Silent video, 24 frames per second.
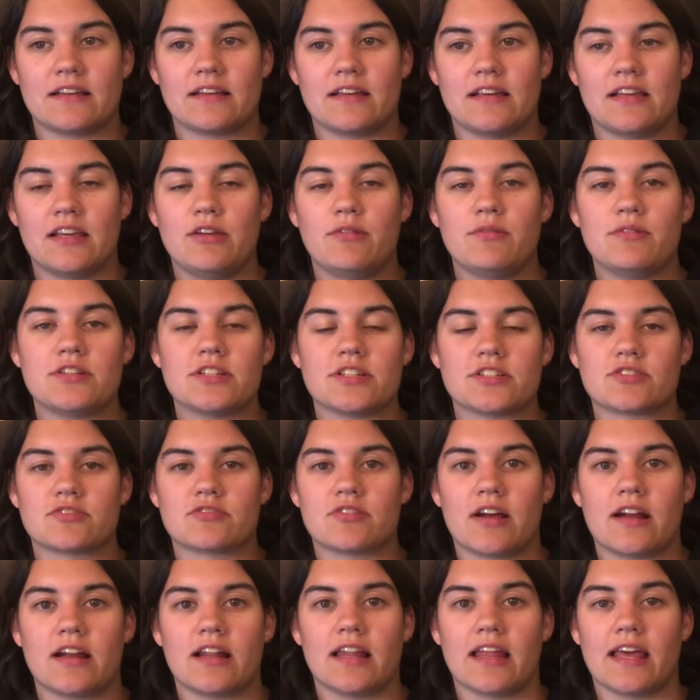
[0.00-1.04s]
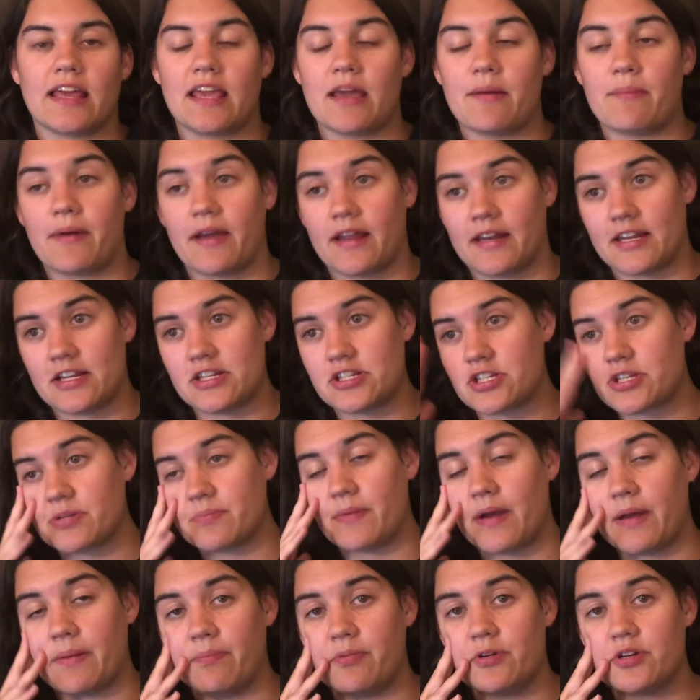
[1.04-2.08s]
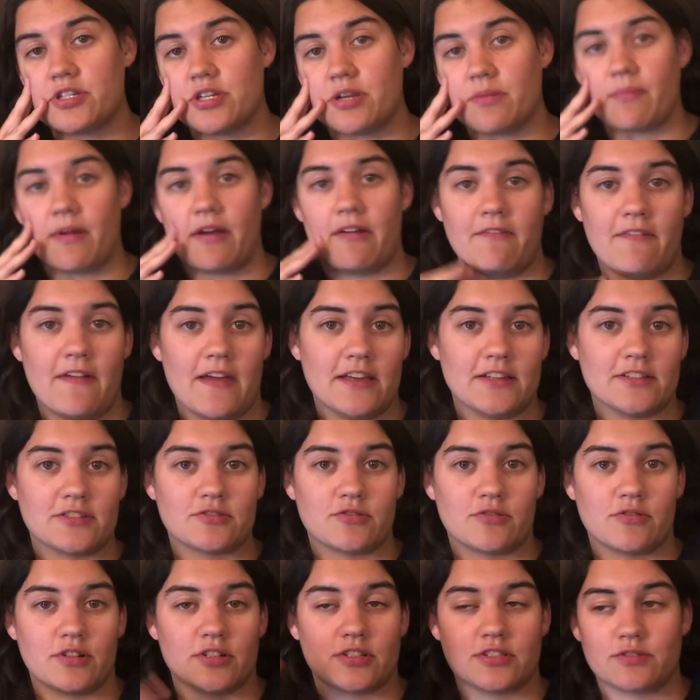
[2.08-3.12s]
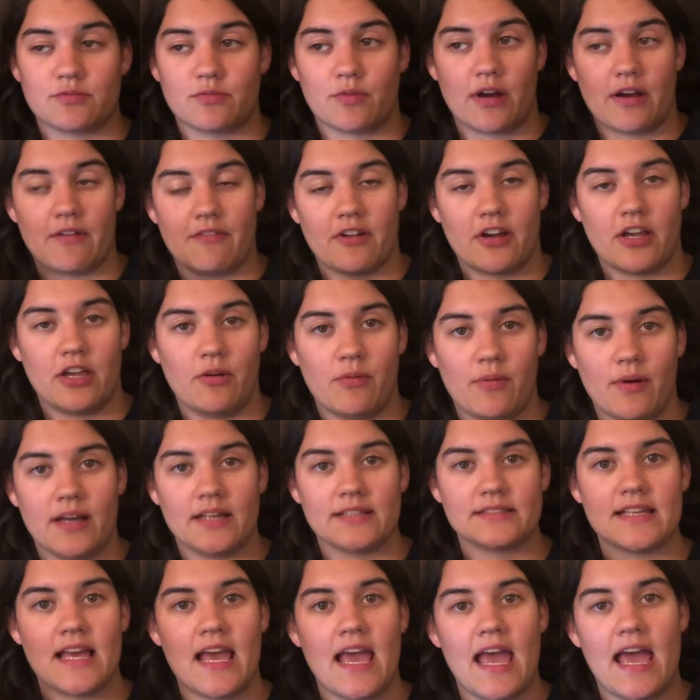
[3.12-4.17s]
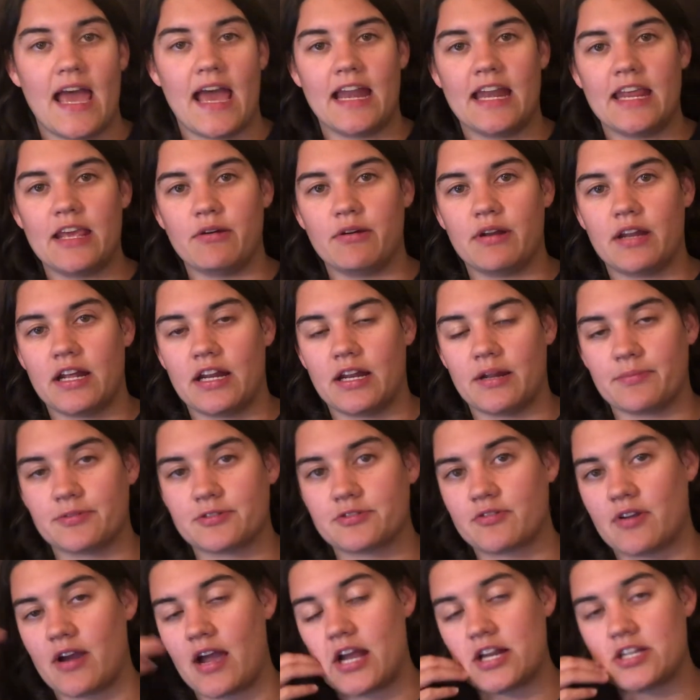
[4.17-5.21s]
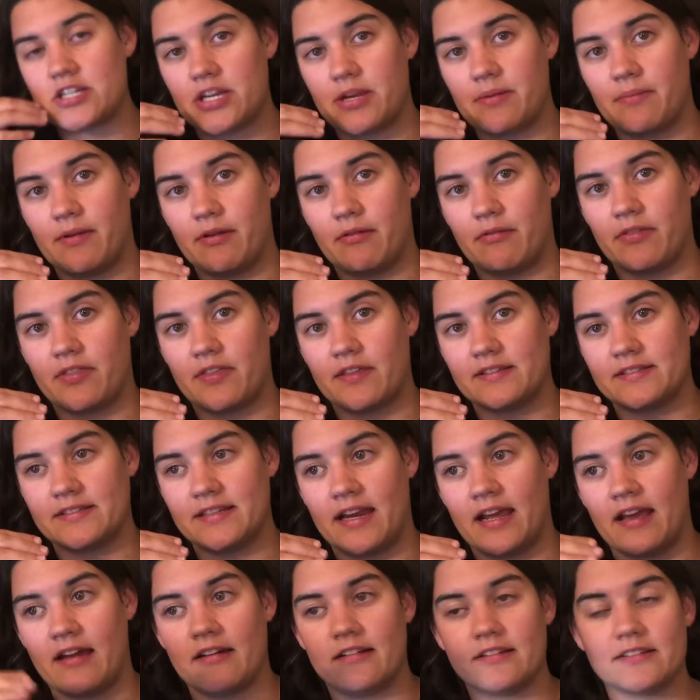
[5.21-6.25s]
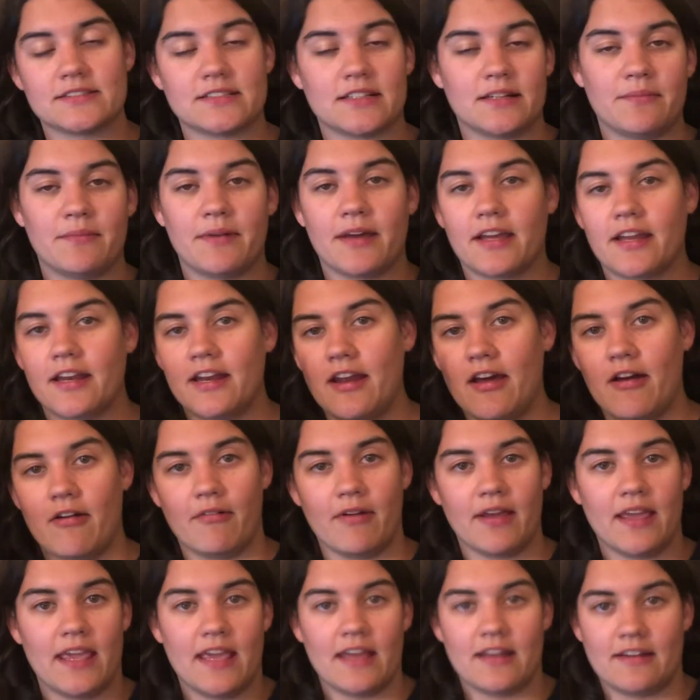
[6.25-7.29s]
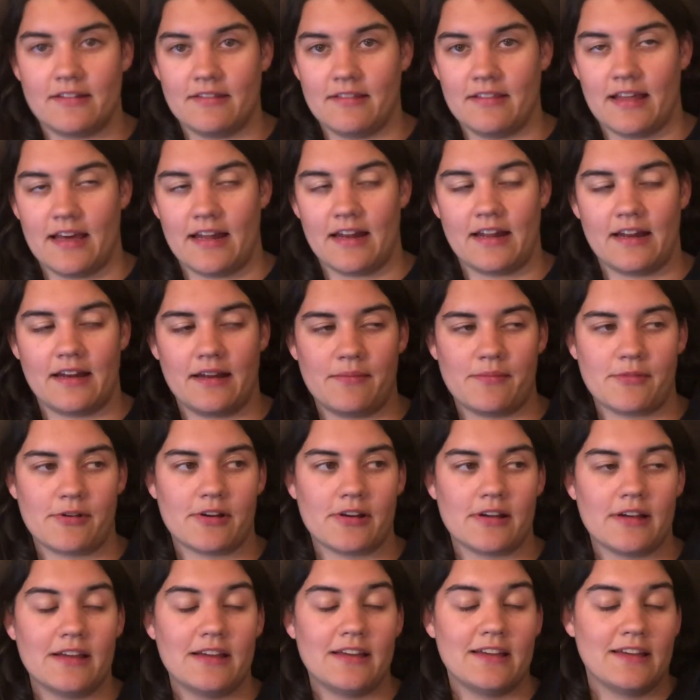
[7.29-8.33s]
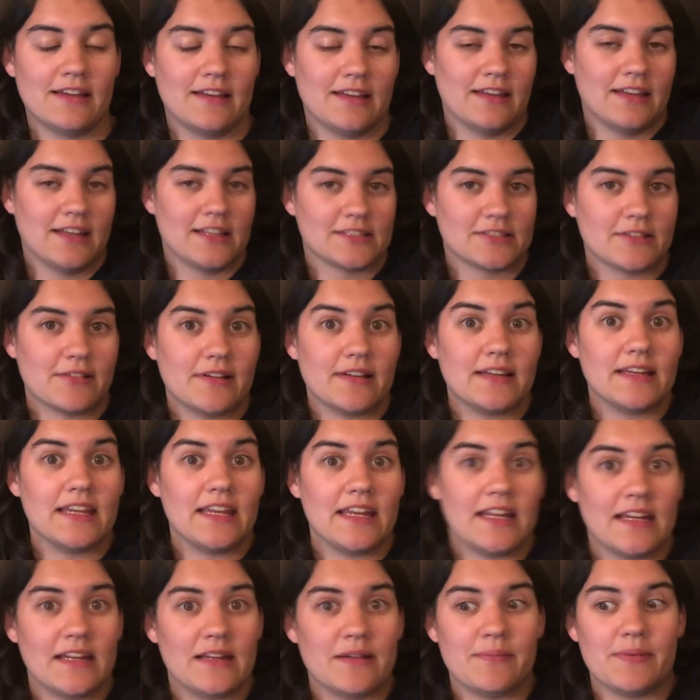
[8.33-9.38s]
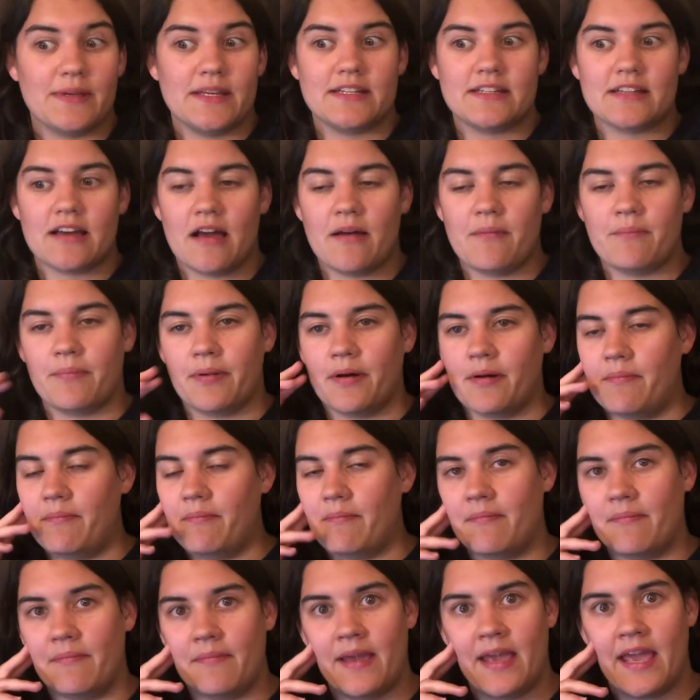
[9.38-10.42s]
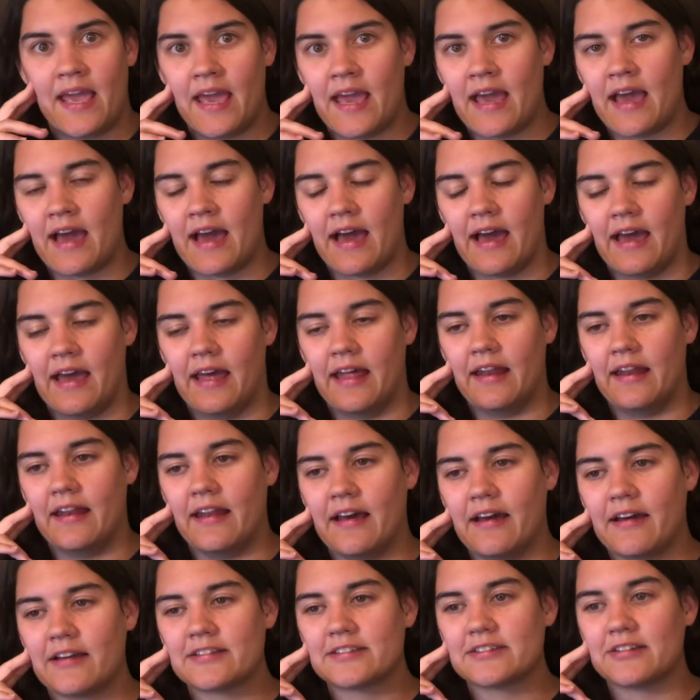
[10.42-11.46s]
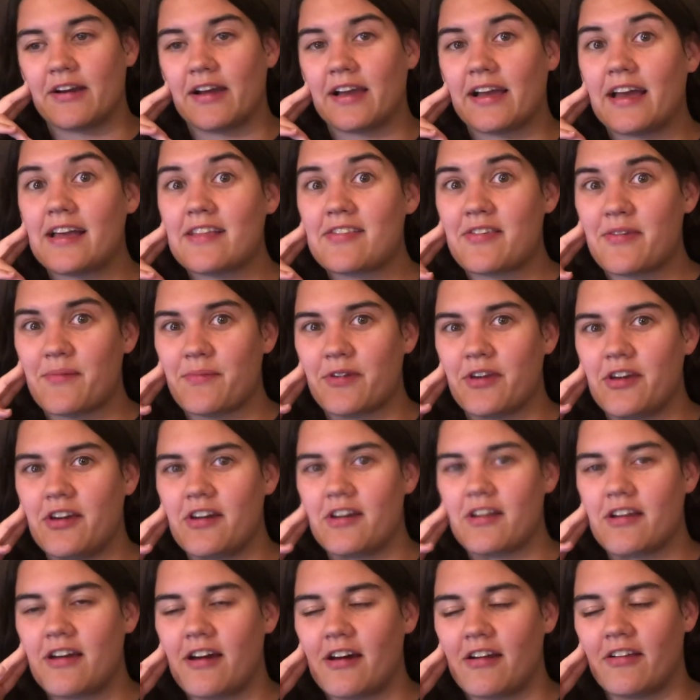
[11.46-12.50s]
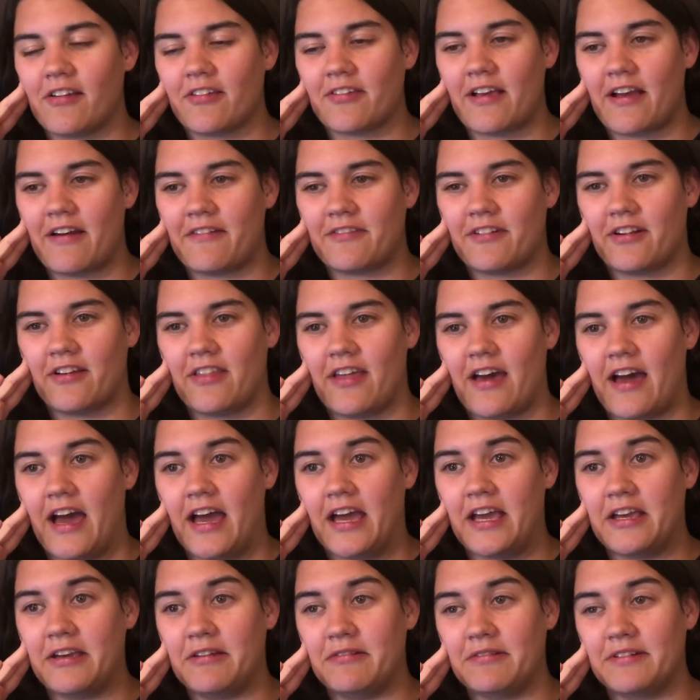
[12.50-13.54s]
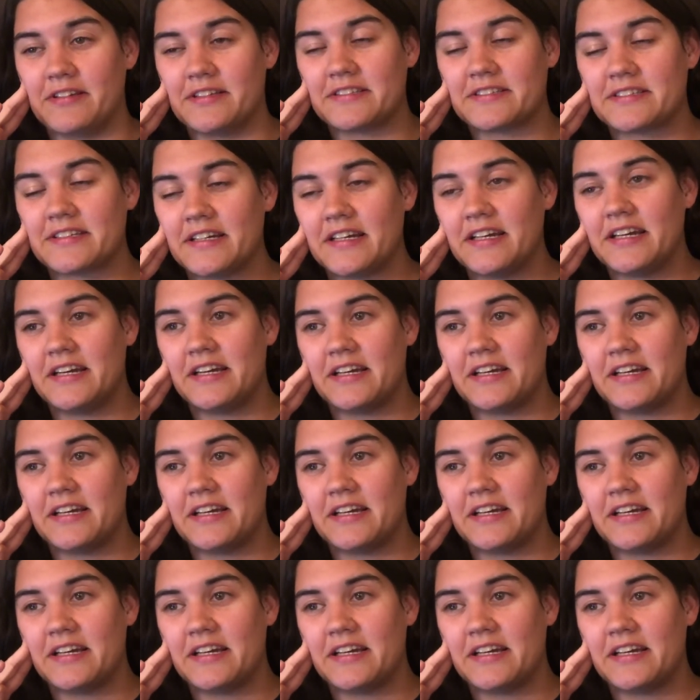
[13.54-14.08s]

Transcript: he would just try to like get my attention by pushing my face towards wherever he was and he would end up scratching me with his nails and i'm like no we can't do that anymore so it needed to be done but man so i got some good cuddles after that he was